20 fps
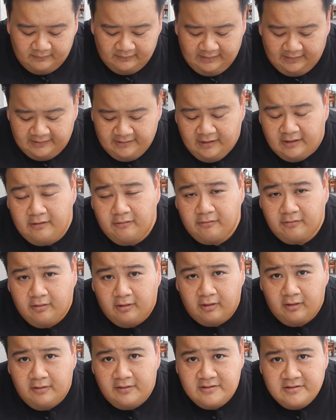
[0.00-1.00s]
The yellow
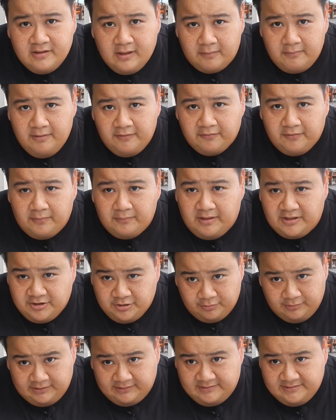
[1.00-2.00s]
color is coming from
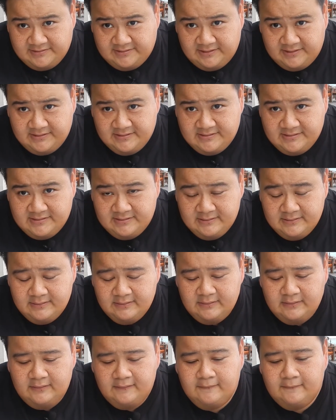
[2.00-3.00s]
achuete seeds
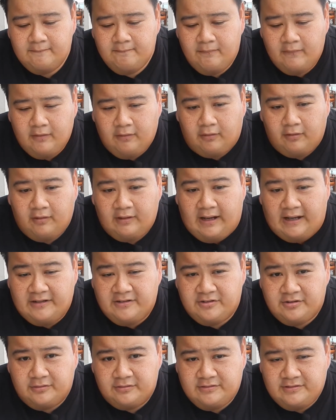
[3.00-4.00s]
or
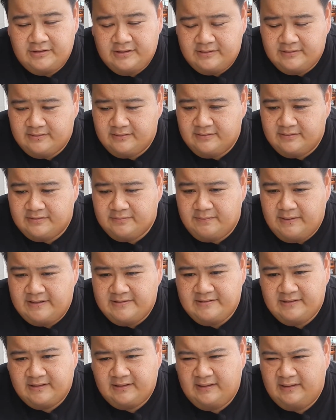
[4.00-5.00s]
acho seeds. It's
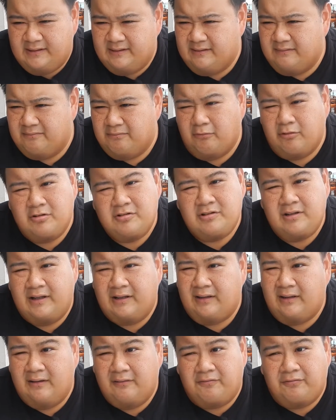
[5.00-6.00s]
basically most
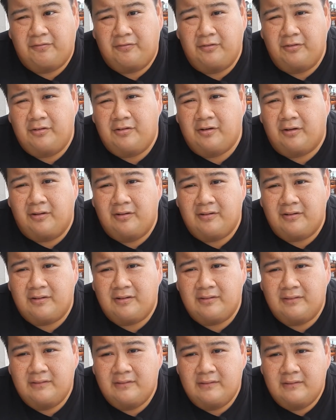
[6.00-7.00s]
likely a food color,
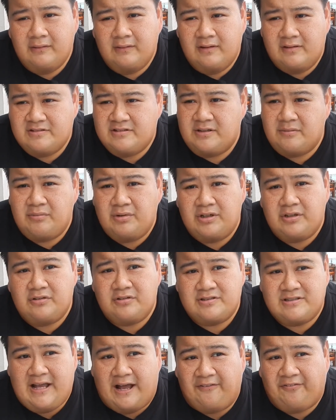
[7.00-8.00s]
similar
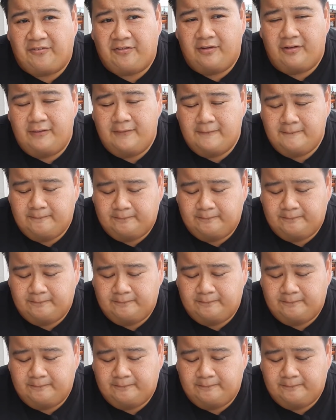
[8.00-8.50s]
to saffron,